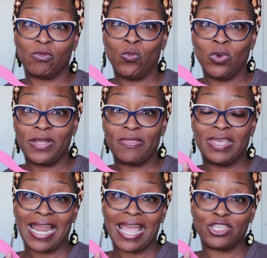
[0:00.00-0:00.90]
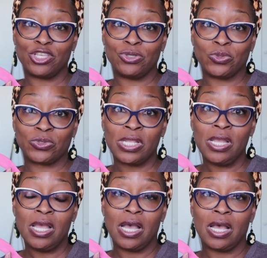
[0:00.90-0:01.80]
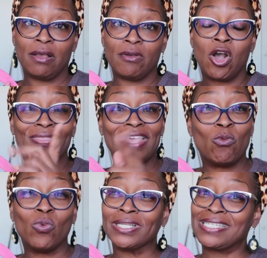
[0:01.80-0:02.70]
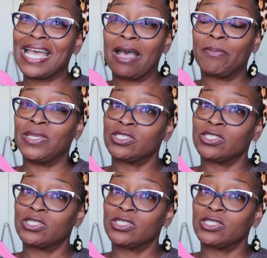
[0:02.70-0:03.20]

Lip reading: one that I use on that one top.